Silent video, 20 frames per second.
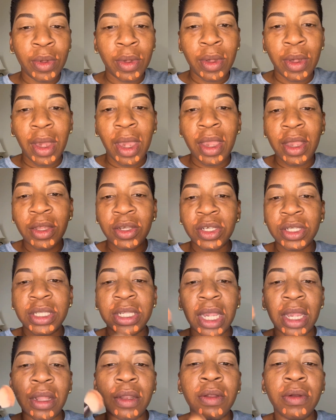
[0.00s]
And you just
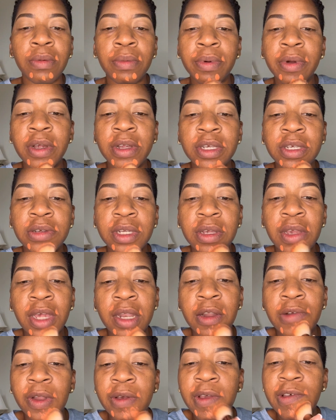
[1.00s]
take a little brush and
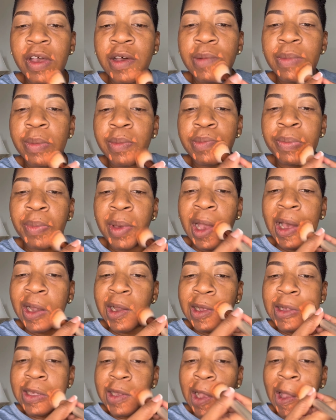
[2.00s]
it'll help
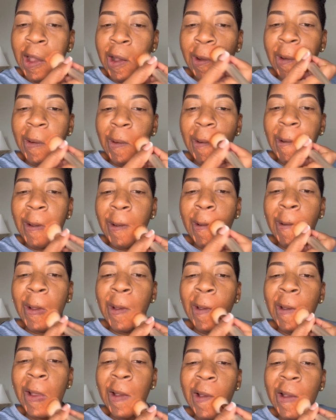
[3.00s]
balance out
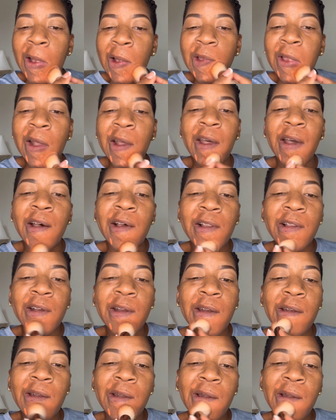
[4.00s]
the color.